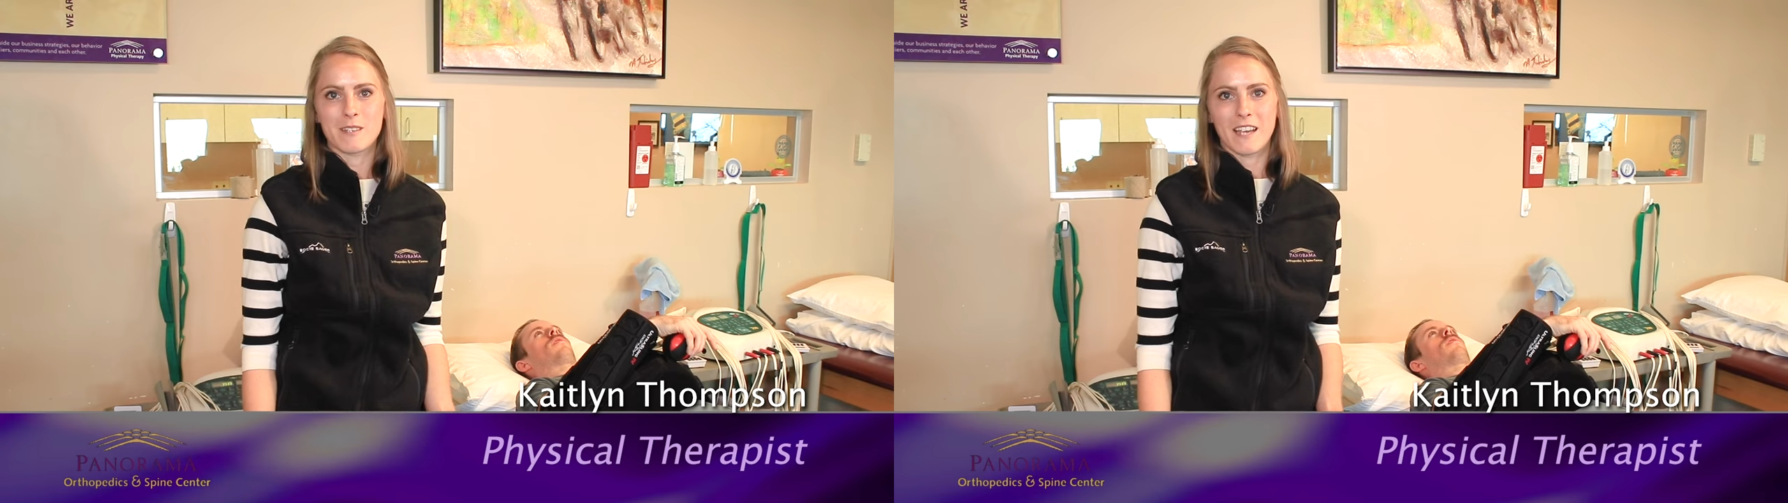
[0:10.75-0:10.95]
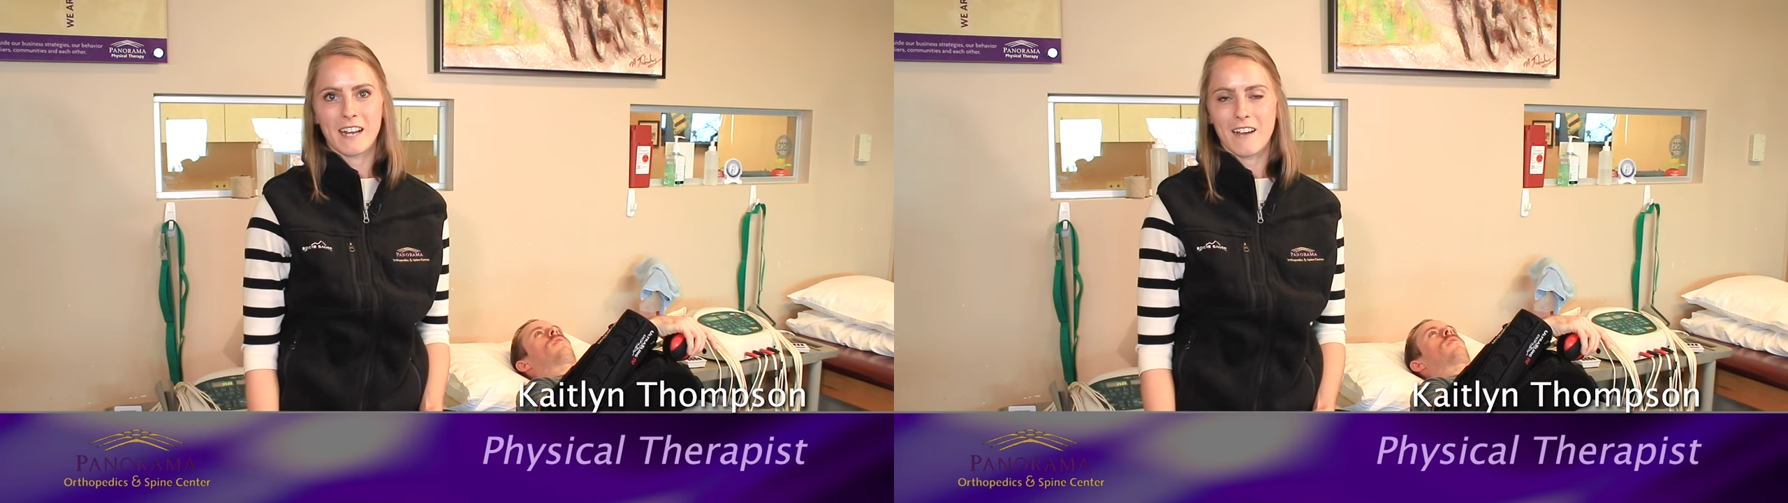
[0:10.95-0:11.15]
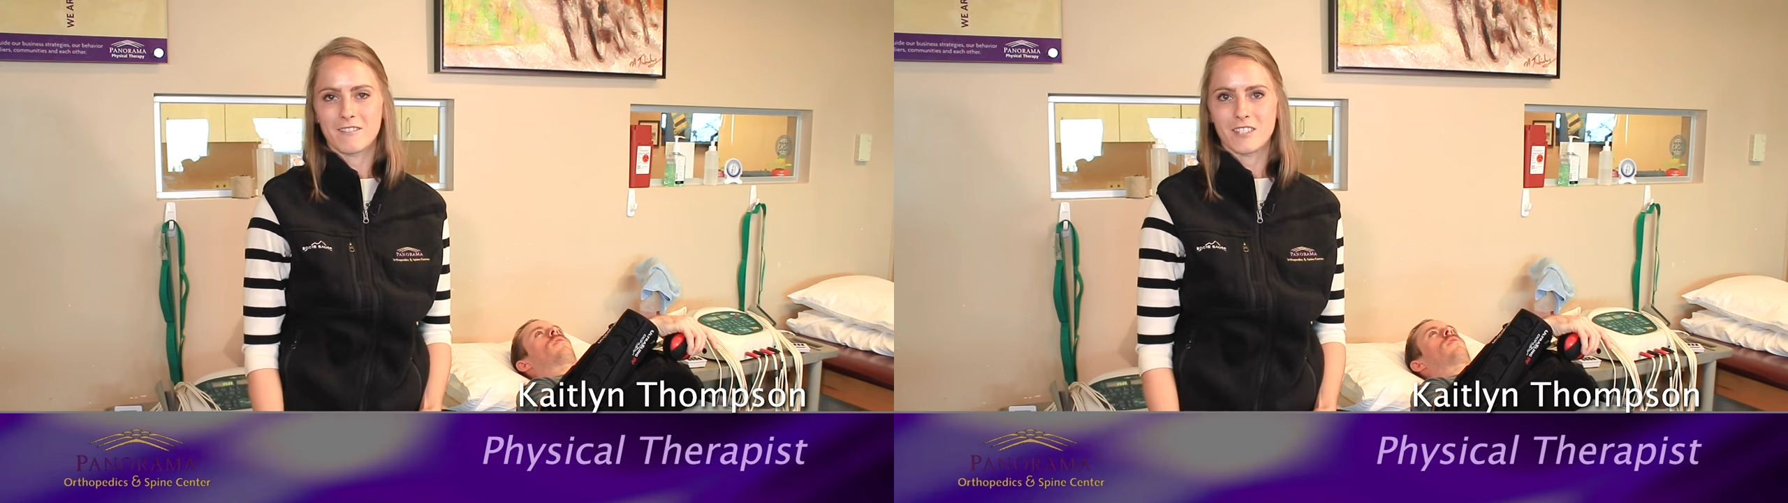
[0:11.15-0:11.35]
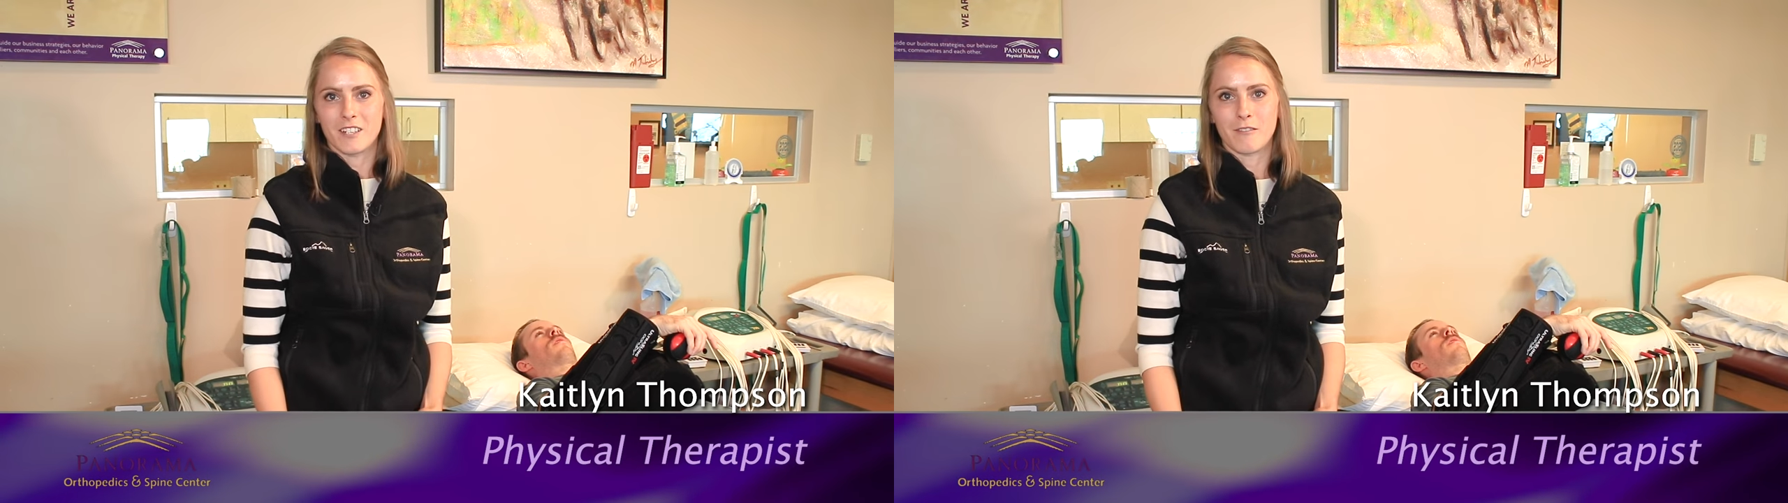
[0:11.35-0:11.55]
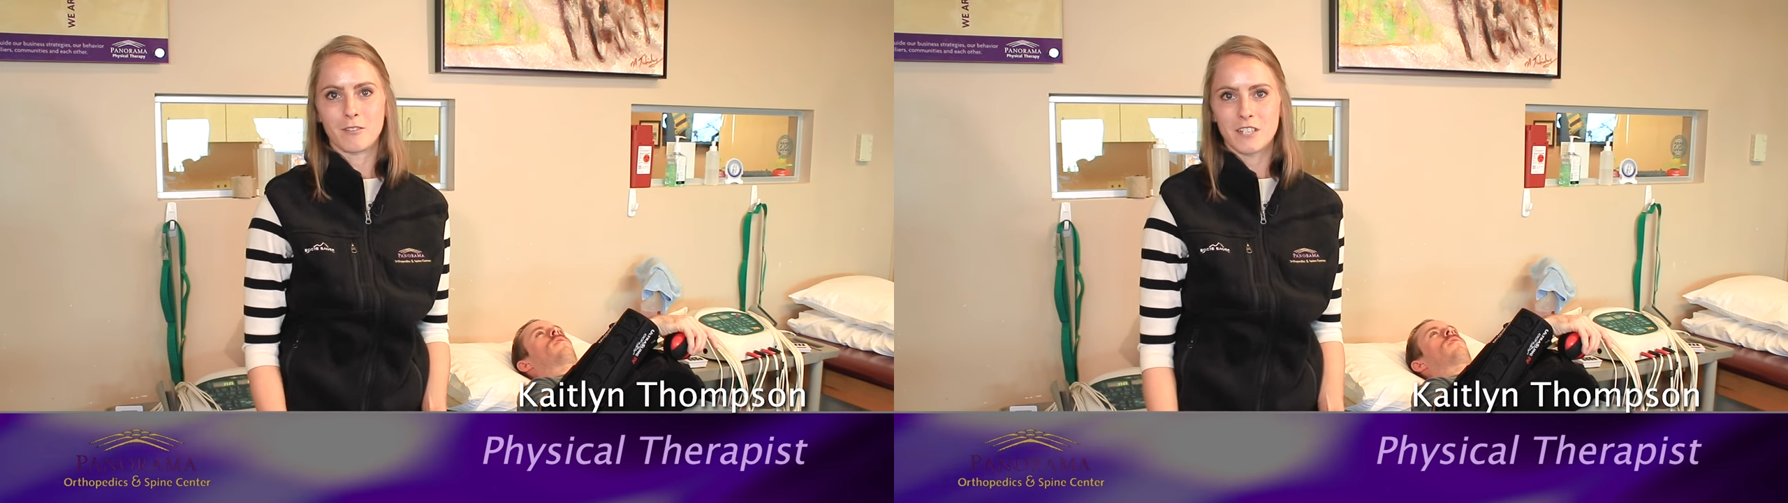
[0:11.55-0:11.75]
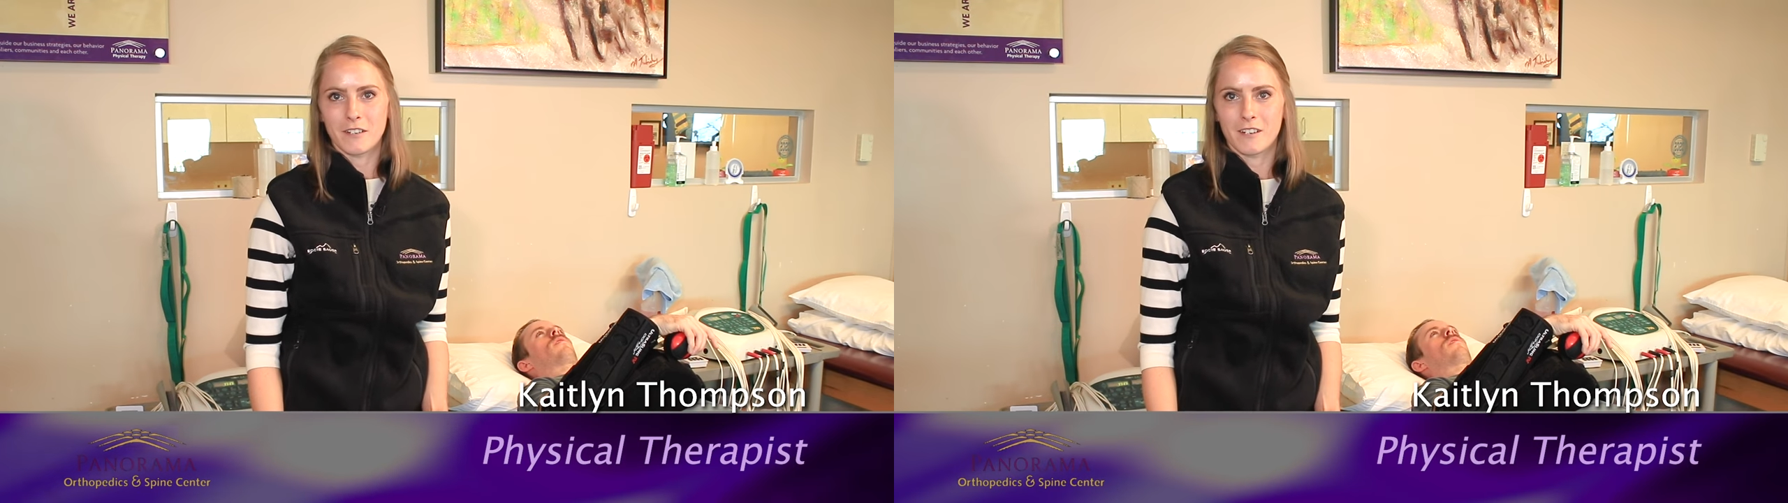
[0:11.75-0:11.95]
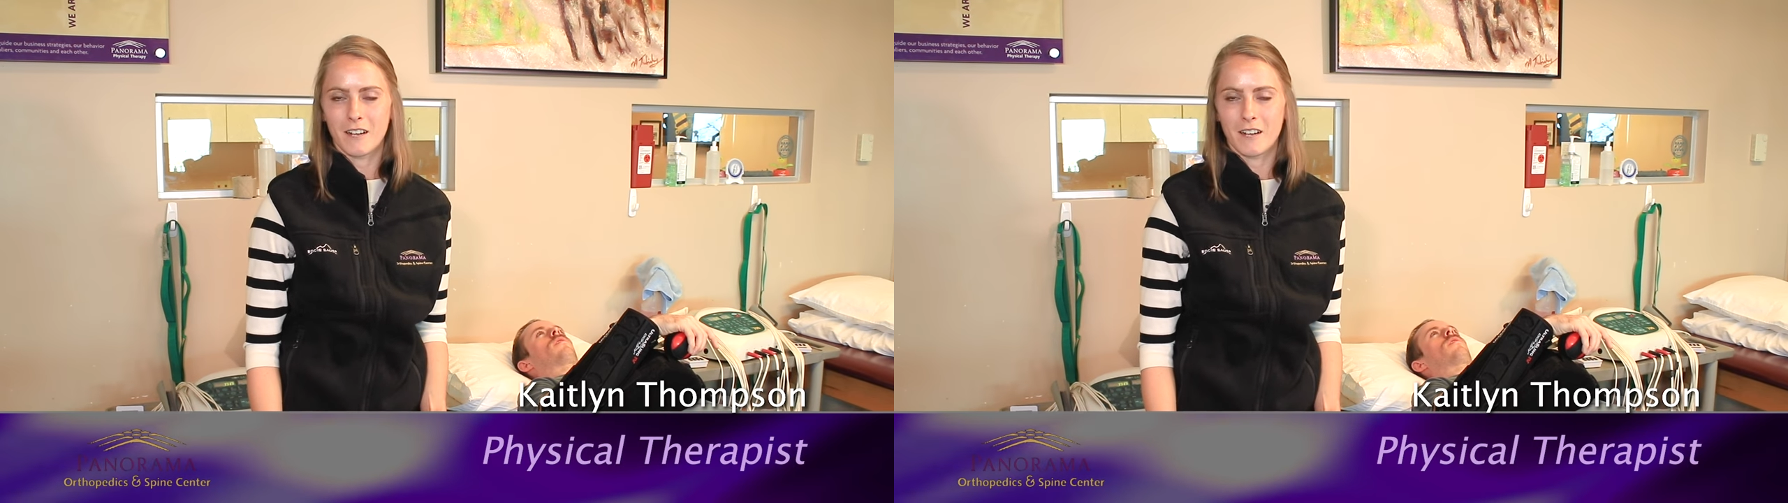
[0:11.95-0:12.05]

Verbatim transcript: get after rotator